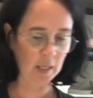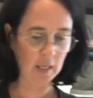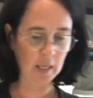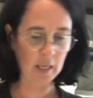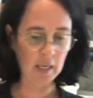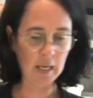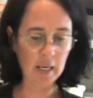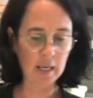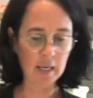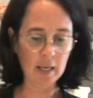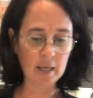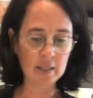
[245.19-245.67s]

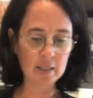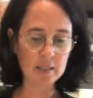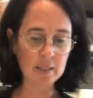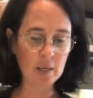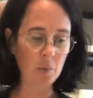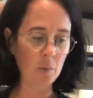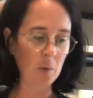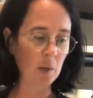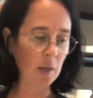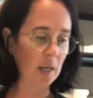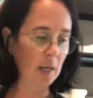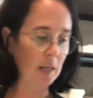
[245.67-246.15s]
And like I said,
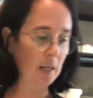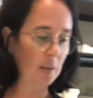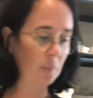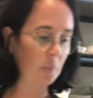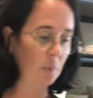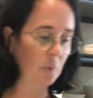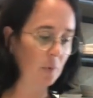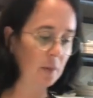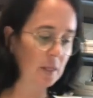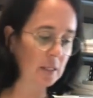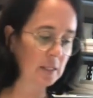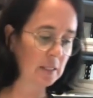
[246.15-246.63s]
we're gonna
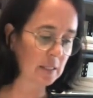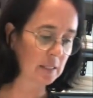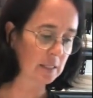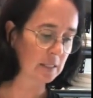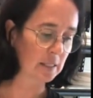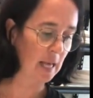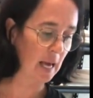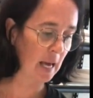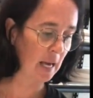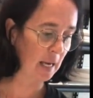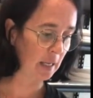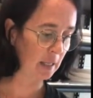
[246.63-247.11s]
put this
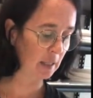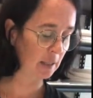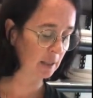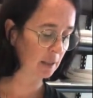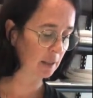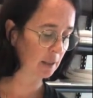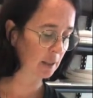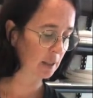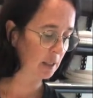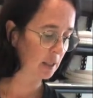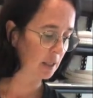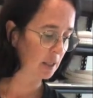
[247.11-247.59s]
aside
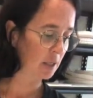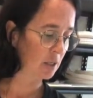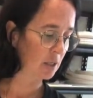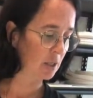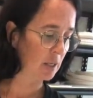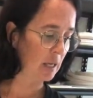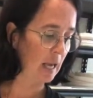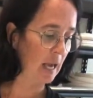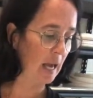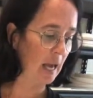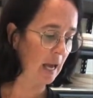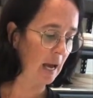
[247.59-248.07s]

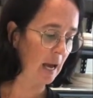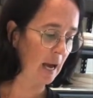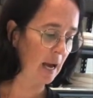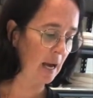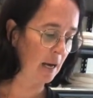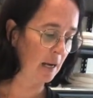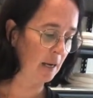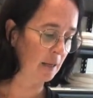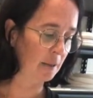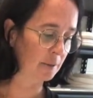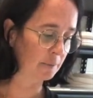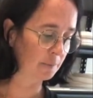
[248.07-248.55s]

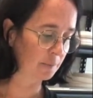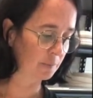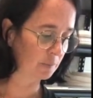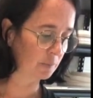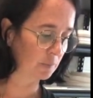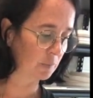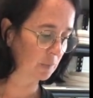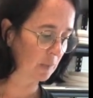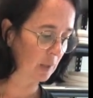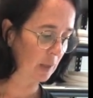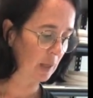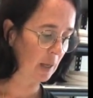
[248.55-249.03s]

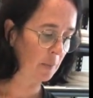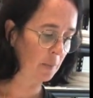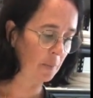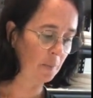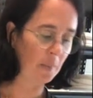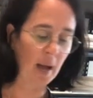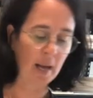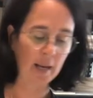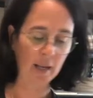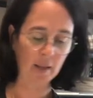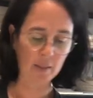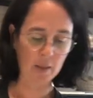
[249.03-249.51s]
and
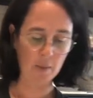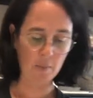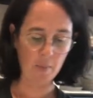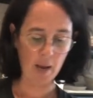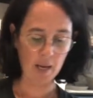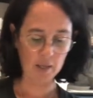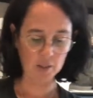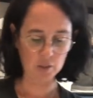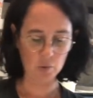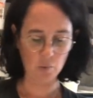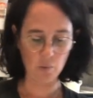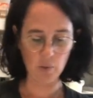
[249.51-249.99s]
back in the
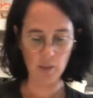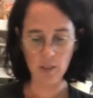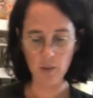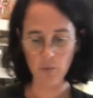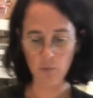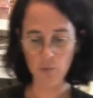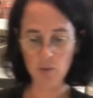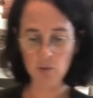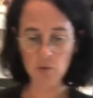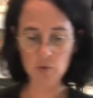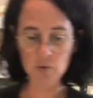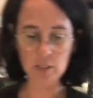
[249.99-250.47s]
back so we can
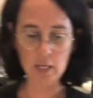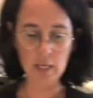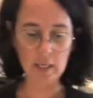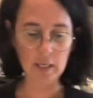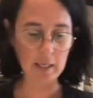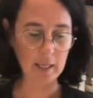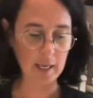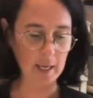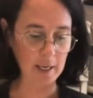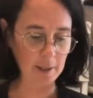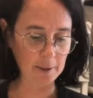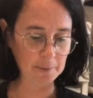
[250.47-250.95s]
reuse that
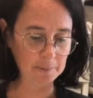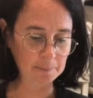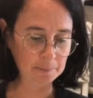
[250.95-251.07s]
clay.